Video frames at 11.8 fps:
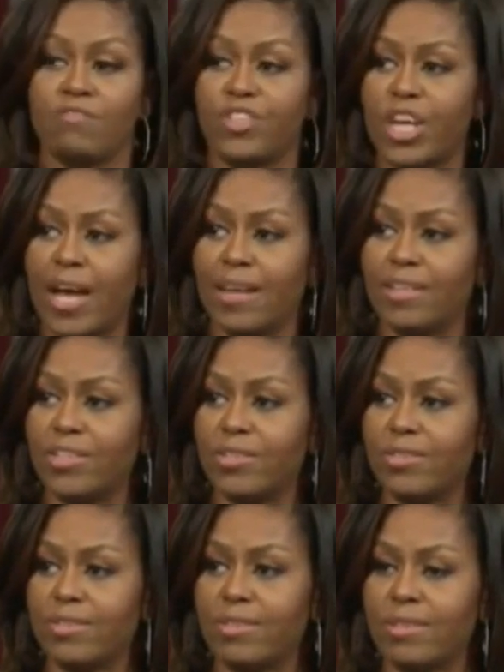
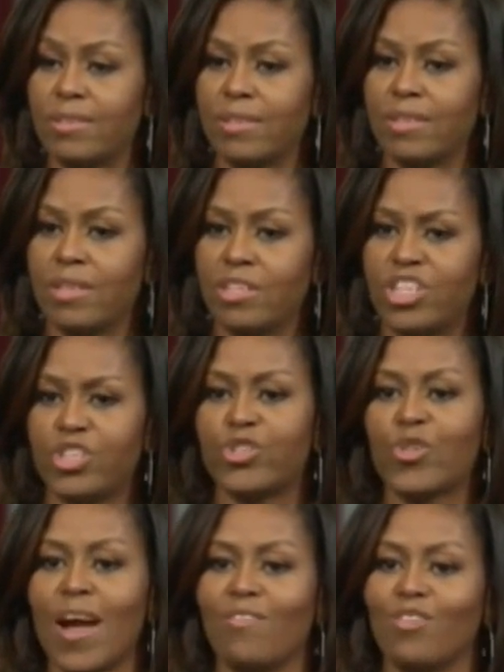challenges. She's
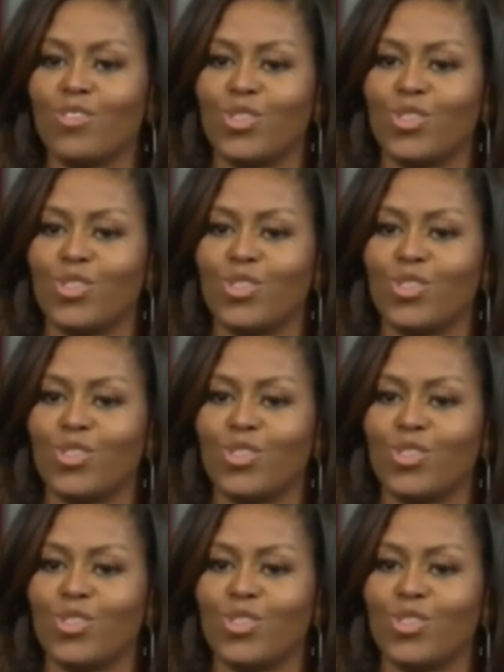traveled